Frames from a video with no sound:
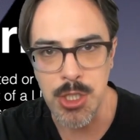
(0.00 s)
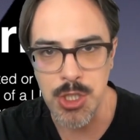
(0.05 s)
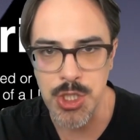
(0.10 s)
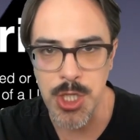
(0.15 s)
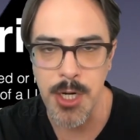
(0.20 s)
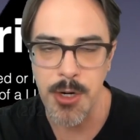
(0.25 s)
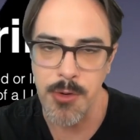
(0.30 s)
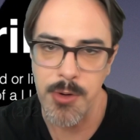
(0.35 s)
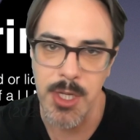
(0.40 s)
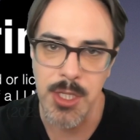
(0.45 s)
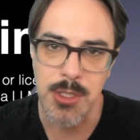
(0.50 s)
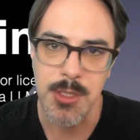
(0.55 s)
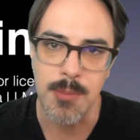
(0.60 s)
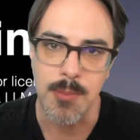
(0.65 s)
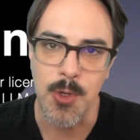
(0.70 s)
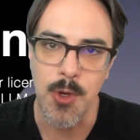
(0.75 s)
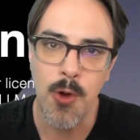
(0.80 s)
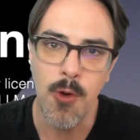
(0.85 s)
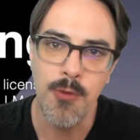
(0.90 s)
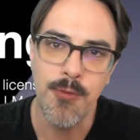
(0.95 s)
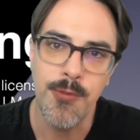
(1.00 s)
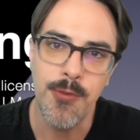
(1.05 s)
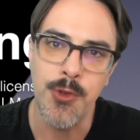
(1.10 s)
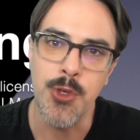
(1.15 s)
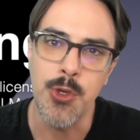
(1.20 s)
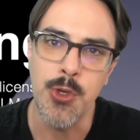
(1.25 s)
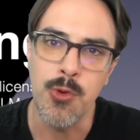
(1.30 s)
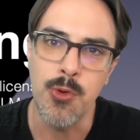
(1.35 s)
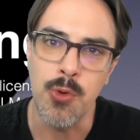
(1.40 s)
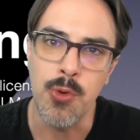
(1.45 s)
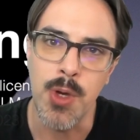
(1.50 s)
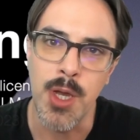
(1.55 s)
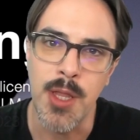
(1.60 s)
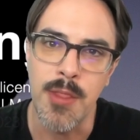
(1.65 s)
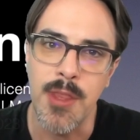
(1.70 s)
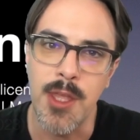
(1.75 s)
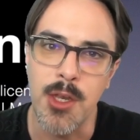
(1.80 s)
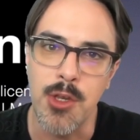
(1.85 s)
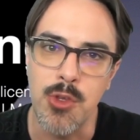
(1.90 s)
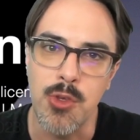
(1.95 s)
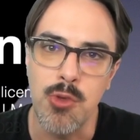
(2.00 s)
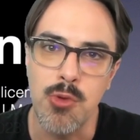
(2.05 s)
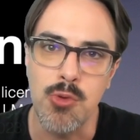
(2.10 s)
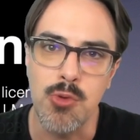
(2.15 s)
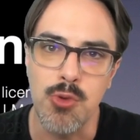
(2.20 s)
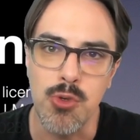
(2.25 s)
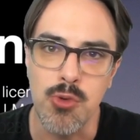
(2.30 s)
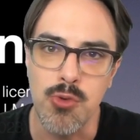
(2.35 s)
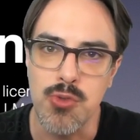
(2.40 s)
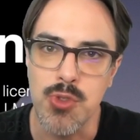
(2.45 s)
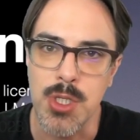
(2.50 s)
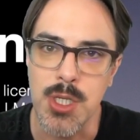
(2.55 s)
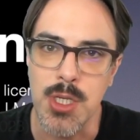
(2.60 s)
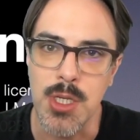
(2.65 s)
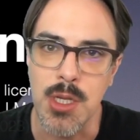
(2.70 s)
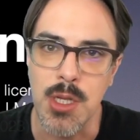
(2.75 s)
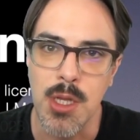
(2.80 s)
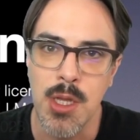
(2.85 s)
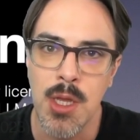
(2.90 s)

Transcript: generate some code for you and then you use it